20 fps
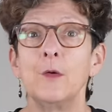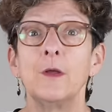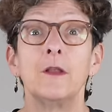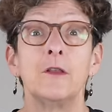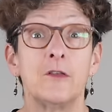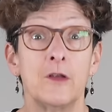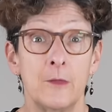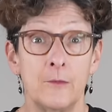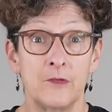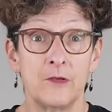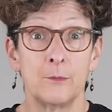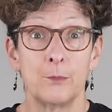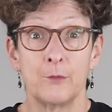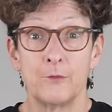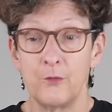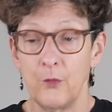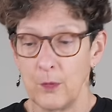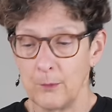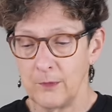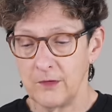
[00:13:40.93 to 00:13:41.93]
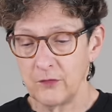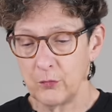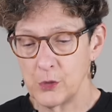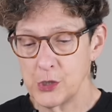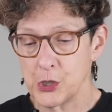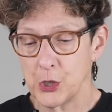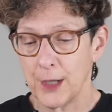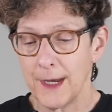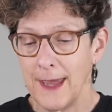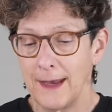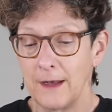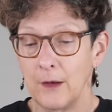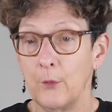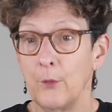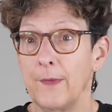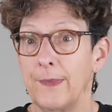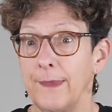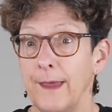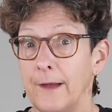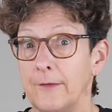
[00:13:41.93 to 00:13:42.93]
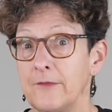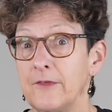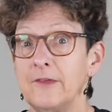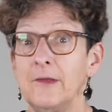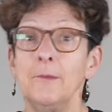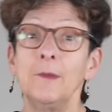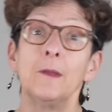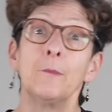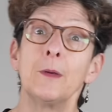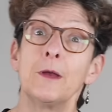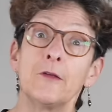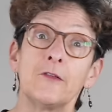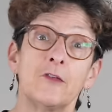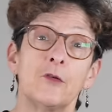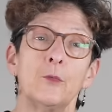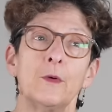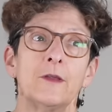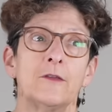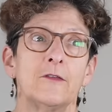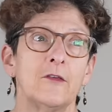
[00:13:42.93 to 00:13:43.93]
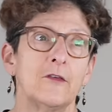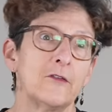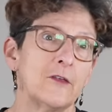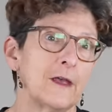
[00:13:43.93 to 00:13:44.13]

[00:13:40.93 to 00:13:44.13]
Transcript: in terms of performance, what you're getting without some of the bells and whistles,